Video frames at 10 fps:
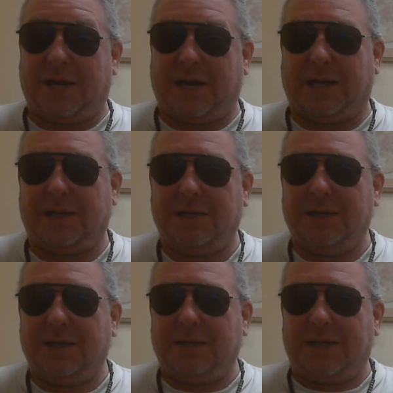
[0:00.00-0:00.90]
I mean, a
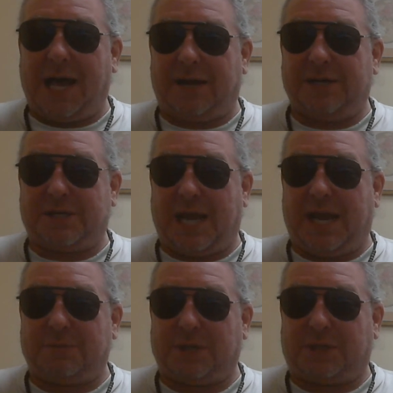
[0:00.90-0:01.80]
lot of these
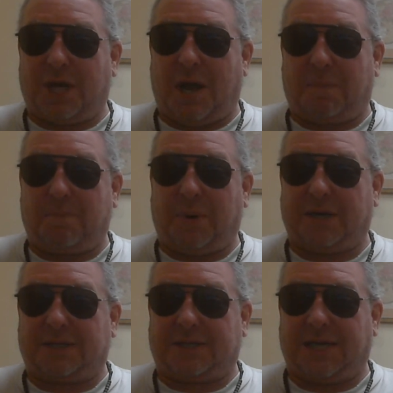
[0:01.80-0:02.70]
games are tough,
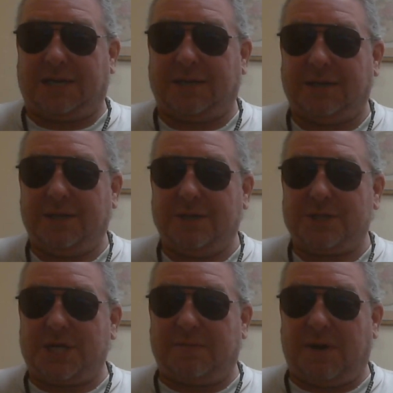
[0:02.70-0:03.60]
but
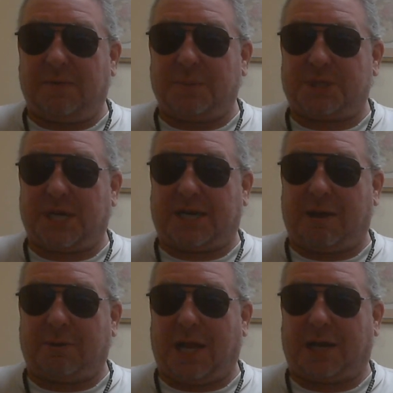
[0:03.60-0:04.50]
some of them stick
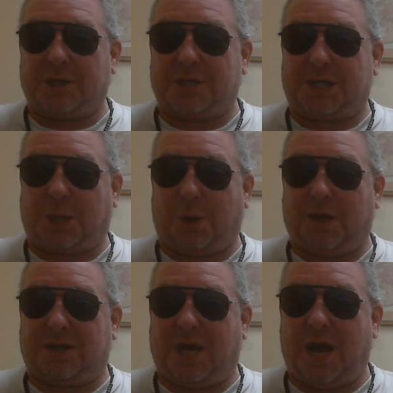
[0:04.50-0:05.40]
out like a
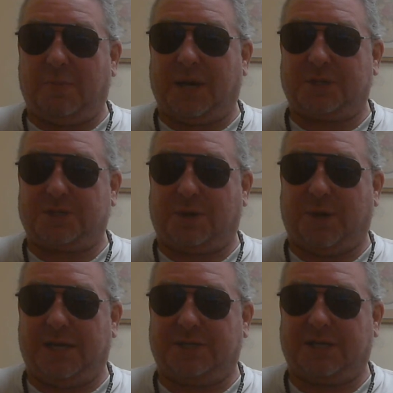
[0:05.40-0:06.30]
sore thumb. They're
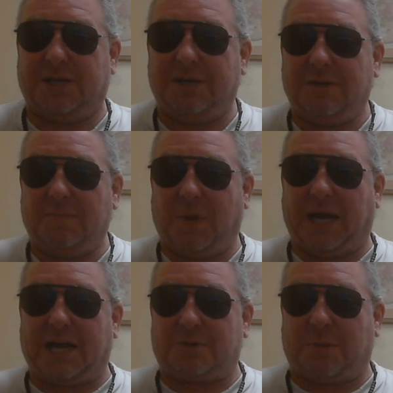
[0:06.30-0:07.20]
so easy. But
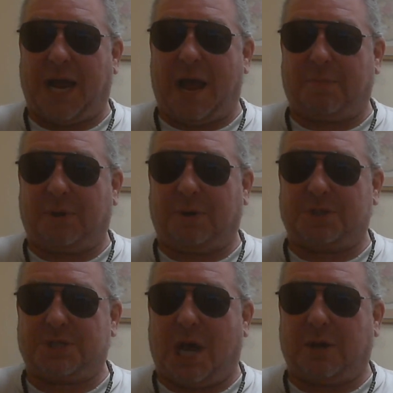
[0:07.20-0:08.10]
that's what happened
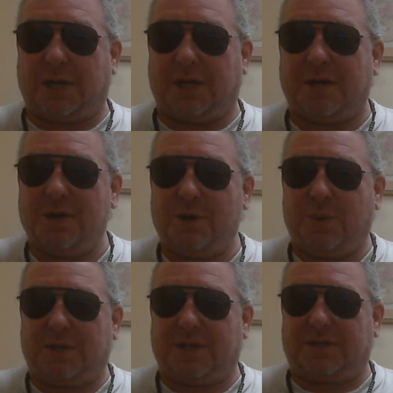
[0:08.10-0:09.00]
on Sunday
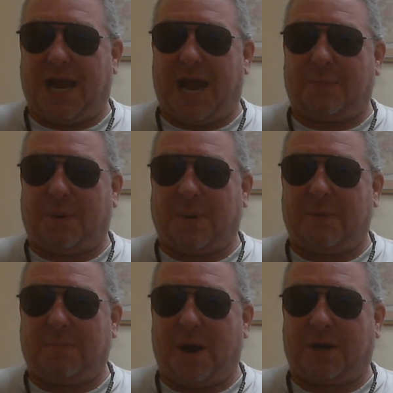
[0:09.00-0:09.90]
with the Tampa
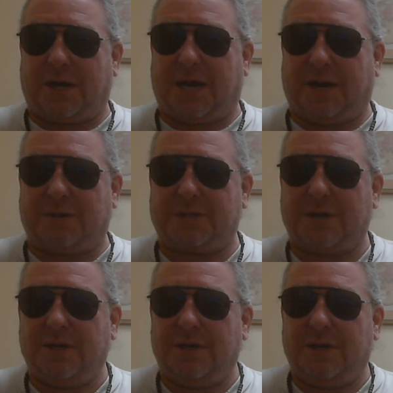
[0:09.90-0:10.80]
Bay
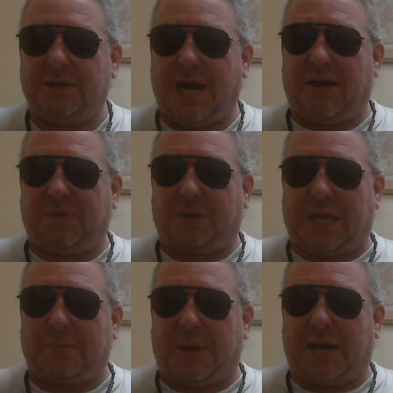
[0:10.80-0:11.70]
Buccaneers. Now, if you
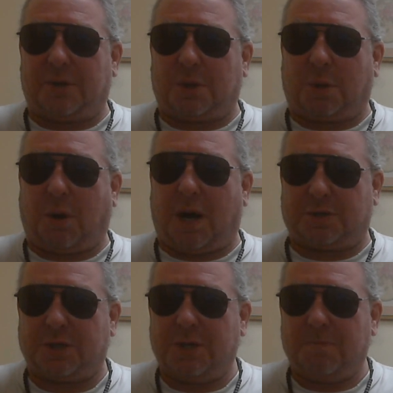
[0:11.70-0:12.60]
keep getting
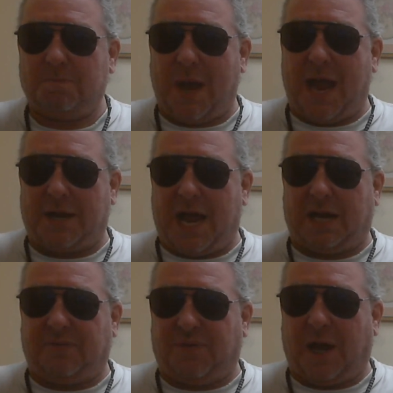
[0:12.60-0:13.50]
crushed back in the
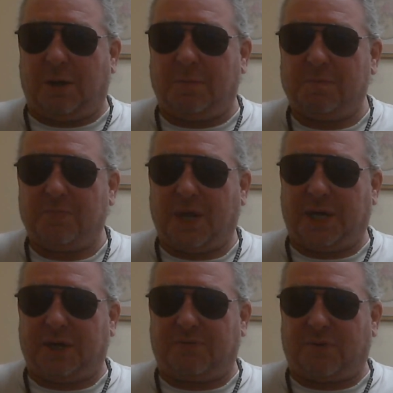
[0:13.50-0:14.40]
NFL, they
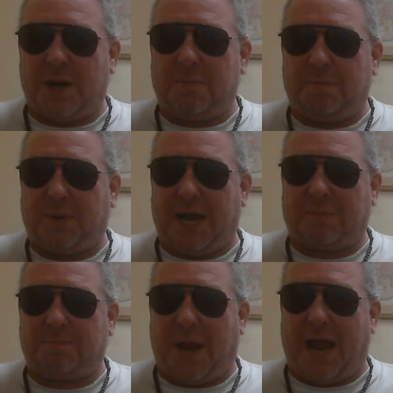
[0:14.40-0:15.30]
need a free
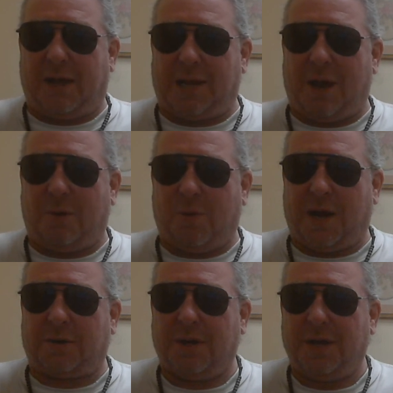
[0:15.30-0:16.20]
pig bailout
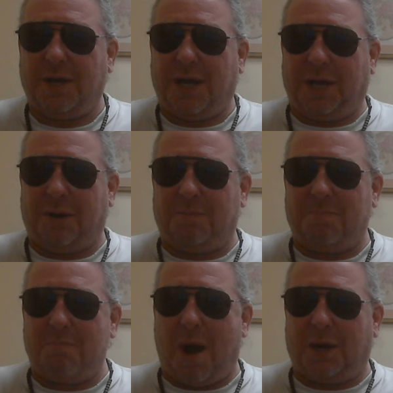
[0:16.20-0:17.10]
winner in the
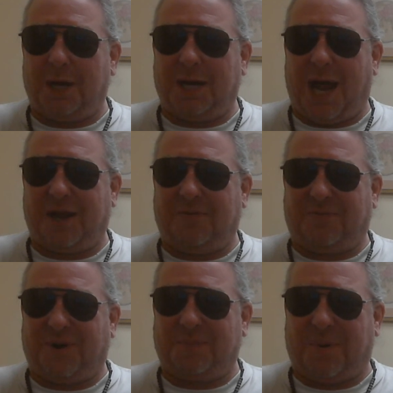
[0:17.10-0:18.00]
Monday
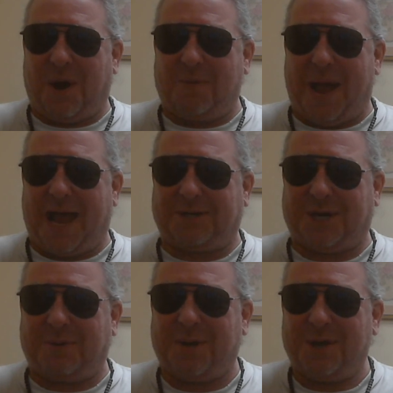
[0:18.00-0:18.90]
Night Football
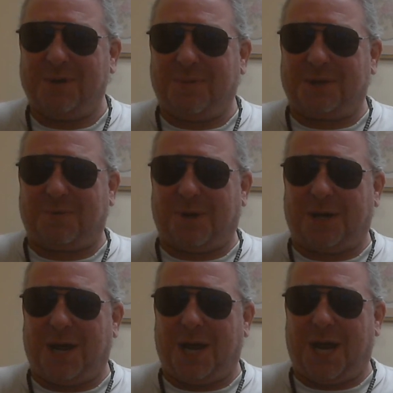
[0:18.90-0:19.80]
matchup
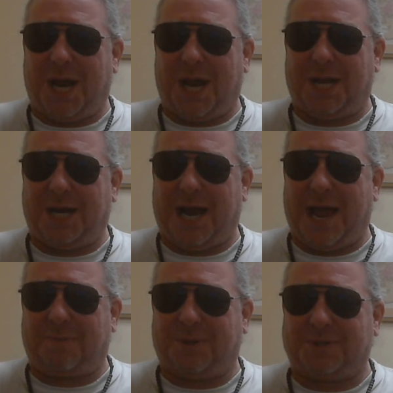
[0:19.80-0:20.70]
between the
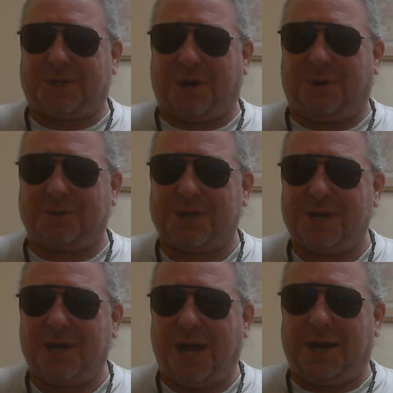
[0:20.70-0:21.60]
Indianapolis Colts
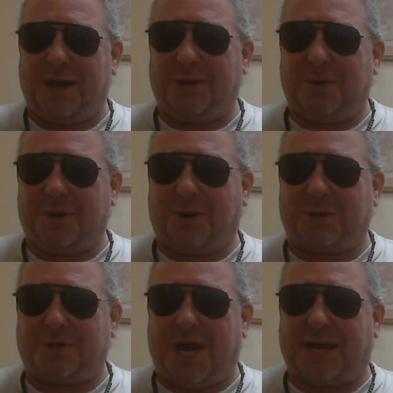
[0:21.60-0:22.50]
and the New
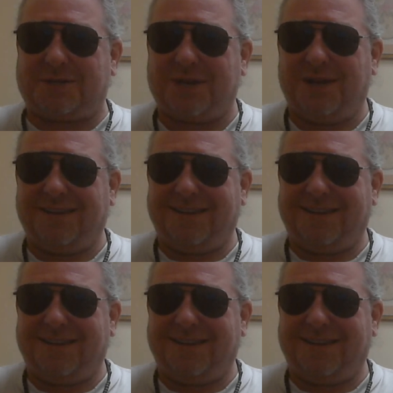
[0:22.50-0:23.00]
York Jets.